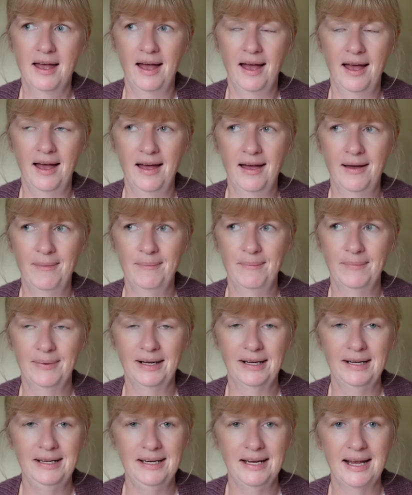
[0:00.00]

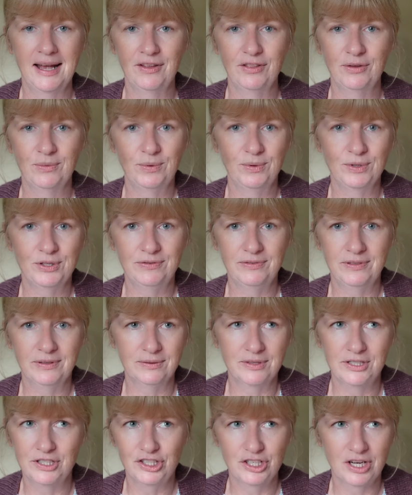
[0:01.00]
cleaning out the water
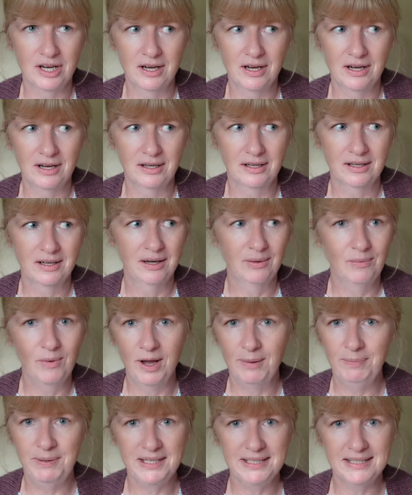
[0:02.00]
filter jug,
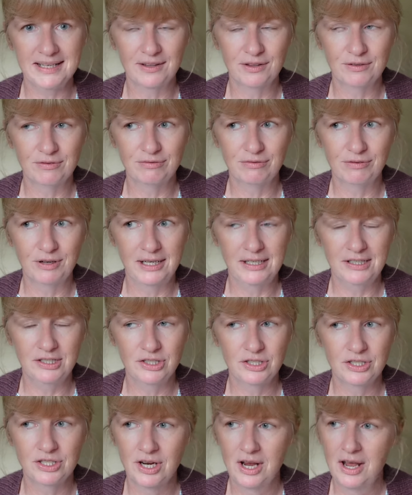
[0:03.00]
wiping down the
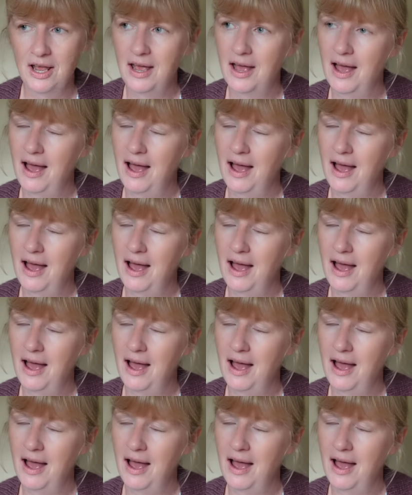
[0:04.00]
fridge,